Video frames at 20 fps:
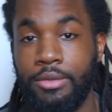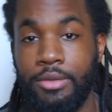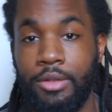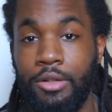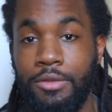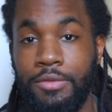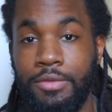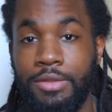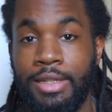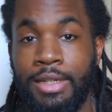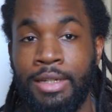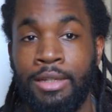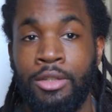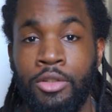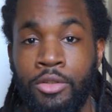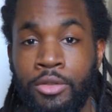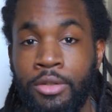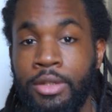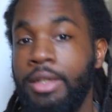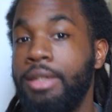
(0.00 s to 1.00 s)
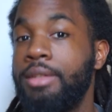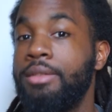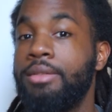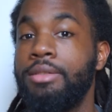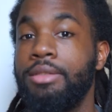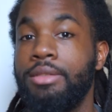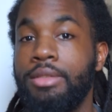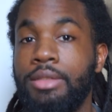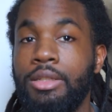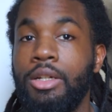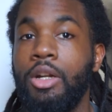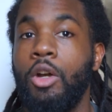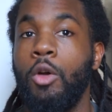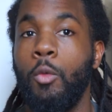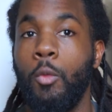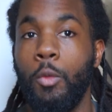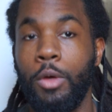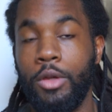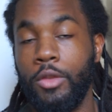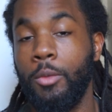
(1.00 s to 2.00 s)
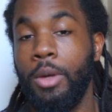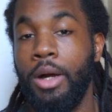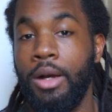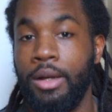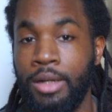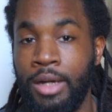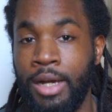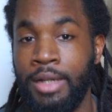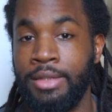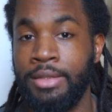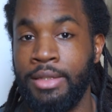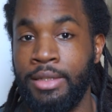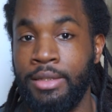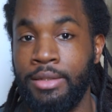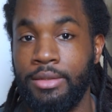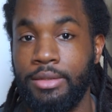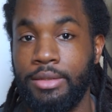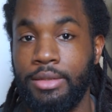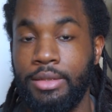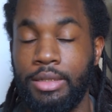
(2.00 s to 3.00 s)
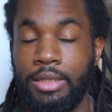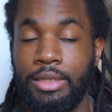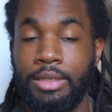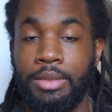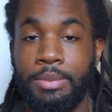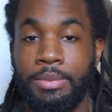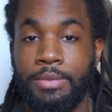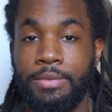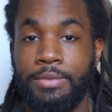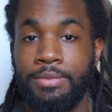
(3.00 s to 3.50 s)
Hopefully I can create worthwhile content. Um,